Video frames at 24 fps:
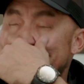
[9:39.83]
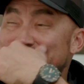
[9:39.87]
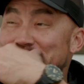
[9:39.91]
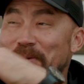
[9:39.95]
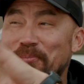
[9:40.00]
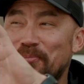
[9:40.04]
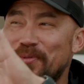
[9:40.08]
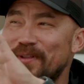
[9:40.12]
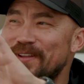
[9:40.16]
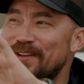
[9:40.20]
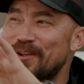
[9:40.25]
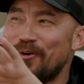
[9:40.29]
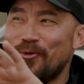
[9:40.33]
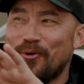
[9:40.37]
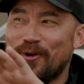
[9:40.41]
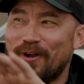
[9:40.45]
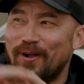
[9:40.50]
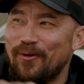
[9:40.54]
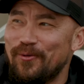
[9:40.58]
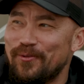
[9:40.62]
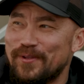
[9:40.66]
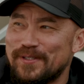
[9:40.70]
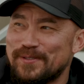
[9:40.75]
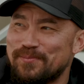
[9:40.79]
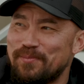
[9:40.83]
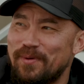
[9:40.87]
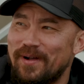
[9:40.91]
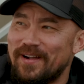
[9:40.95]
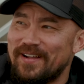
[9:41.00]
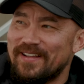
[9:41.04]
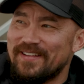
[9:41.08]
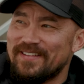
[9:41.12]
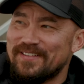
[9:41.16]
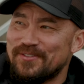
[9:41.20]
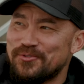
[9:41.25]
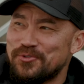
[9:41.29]
something going on with this
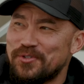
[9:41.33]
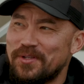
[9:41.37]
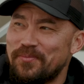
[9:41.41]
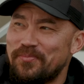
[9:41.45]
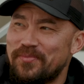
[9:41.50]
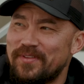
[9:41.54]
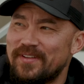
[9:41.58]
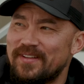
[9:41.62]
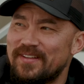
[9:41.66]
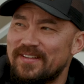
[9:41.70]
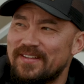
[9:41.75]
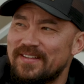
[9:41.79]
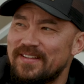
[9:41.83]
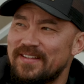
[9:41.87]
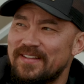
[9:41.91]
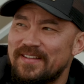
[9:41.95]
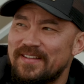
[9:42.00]
bucket. There's something.